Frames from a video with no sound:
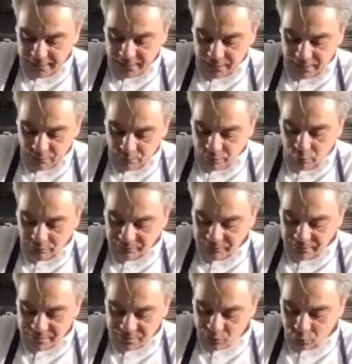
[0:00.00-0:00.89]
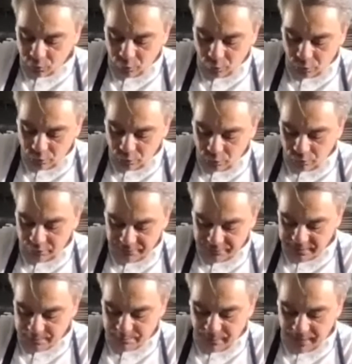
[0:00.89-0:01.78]
we want this dough,
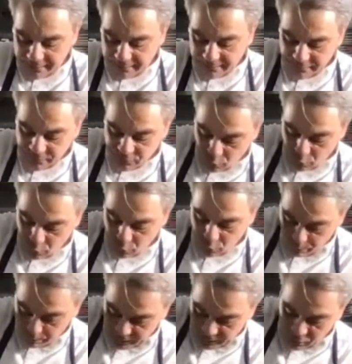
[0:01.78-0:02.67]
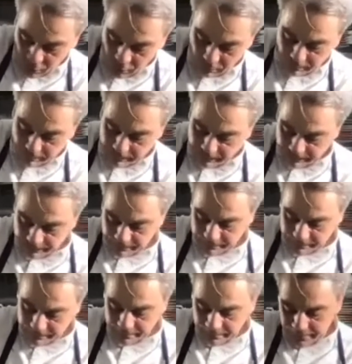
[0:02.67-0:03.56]
this batter, to become
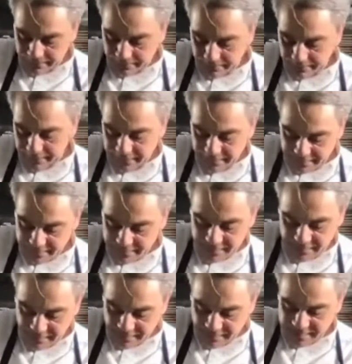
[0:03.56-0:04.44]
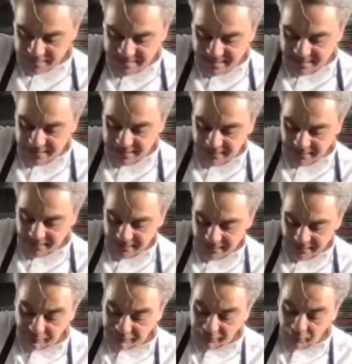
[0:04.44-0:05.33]
sticky.
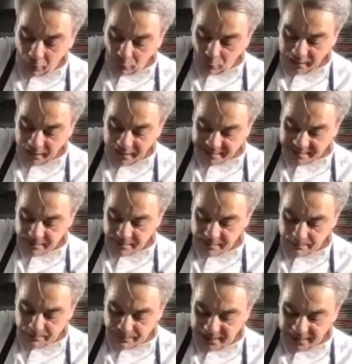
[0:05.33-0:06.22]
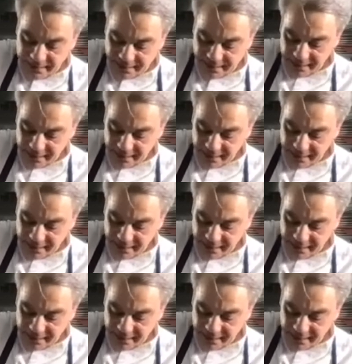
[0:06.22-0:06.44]
Flour is a big